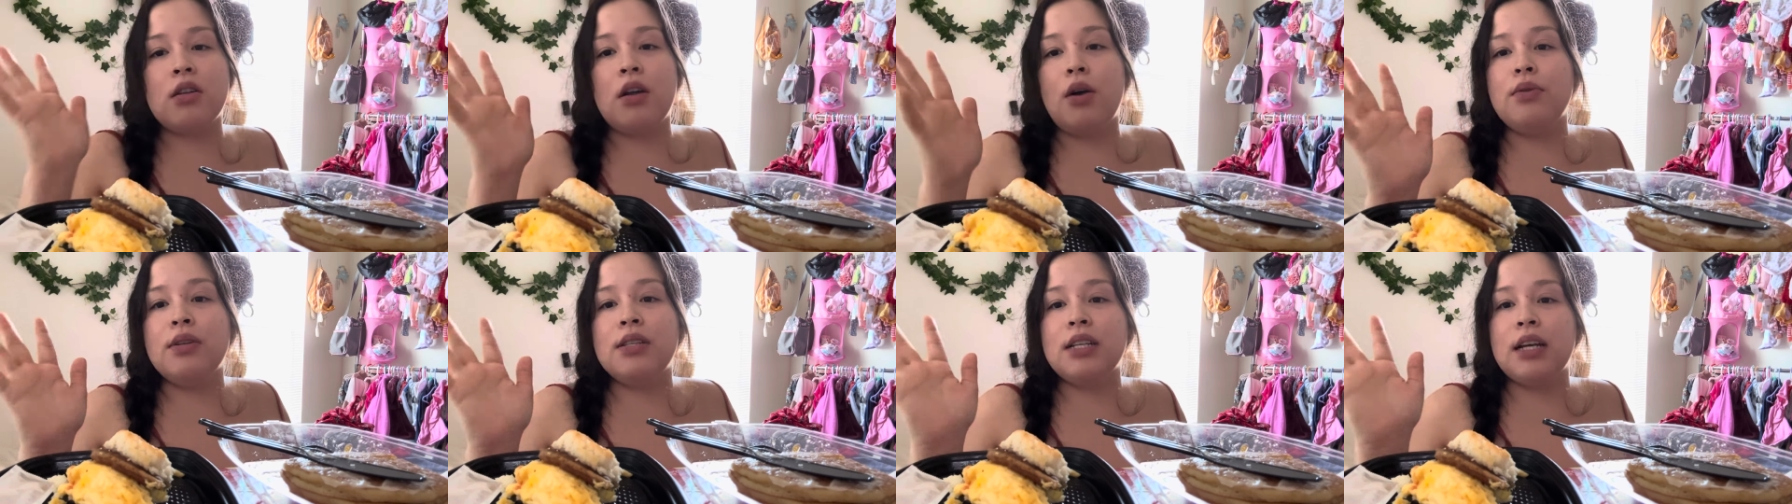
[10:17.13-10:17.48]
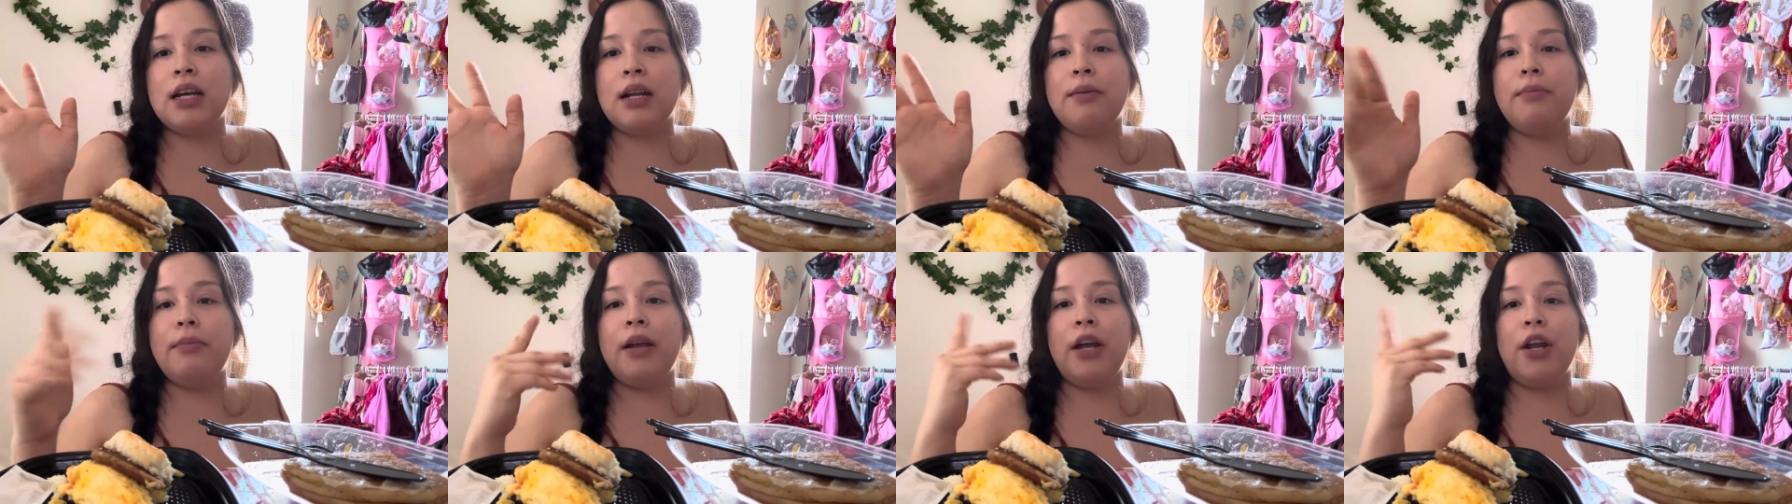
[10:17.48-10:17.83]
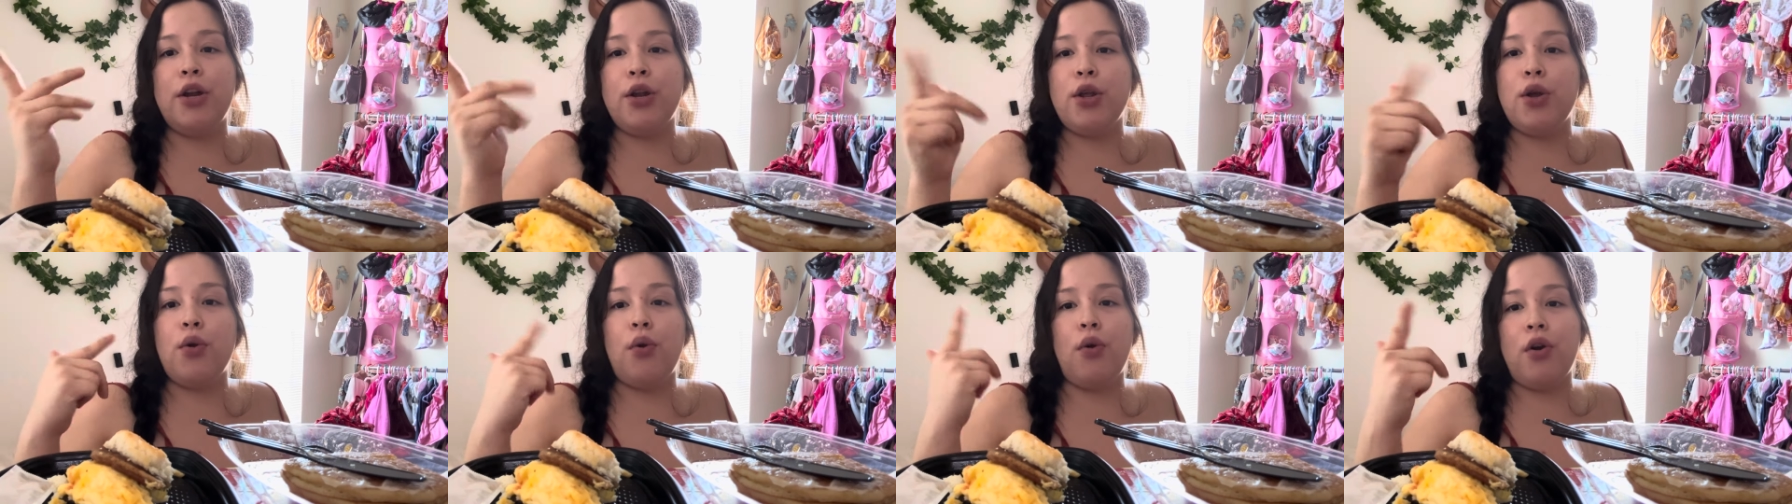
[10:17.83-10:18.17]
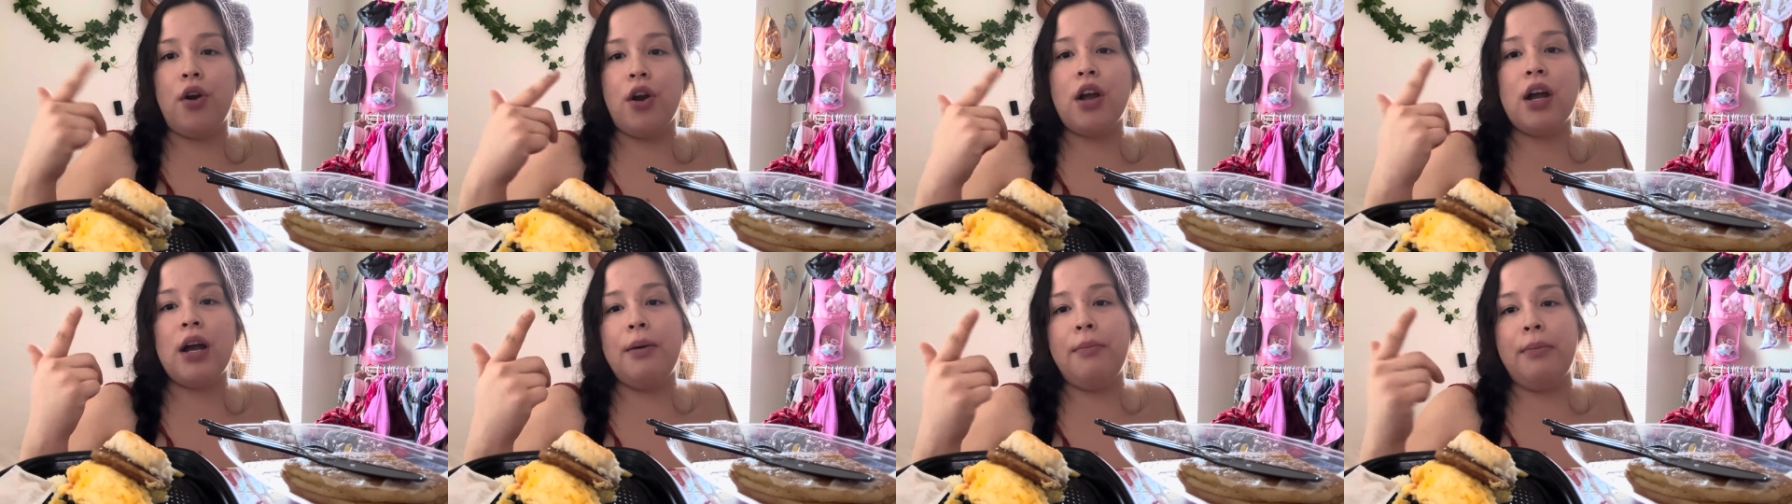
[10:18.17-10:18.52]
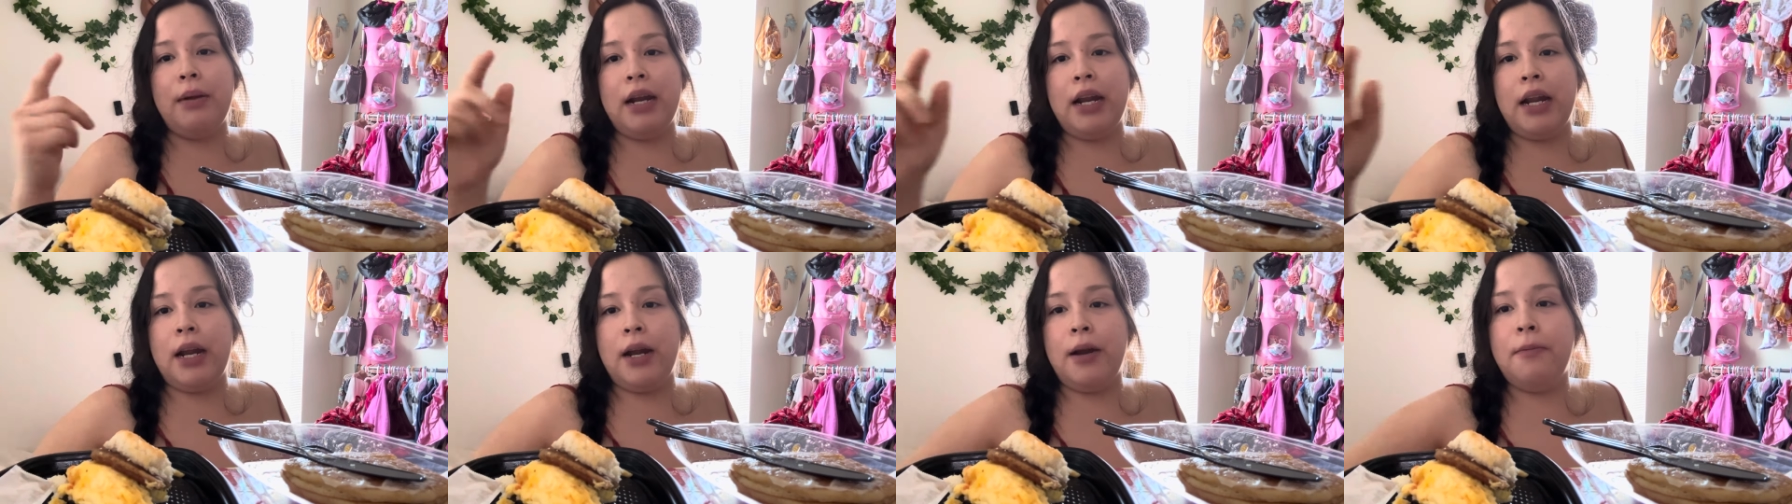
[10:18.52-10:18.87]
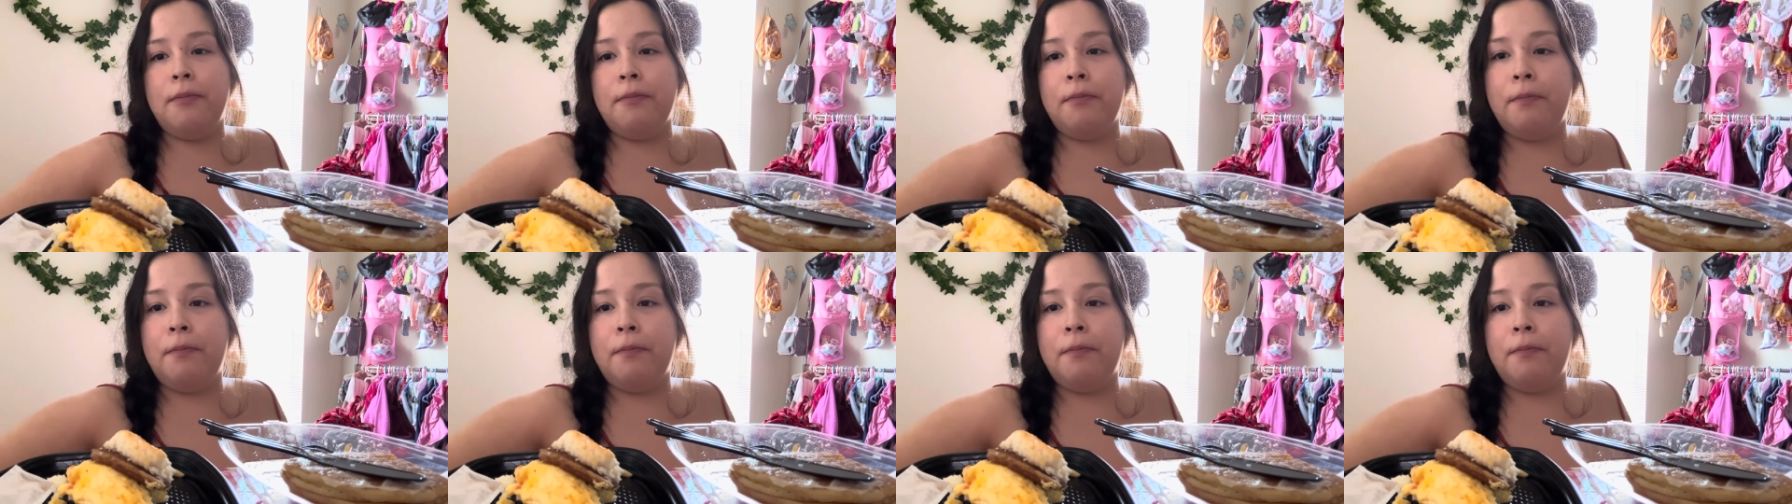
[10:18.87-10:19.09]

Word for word: always going to be a new order coming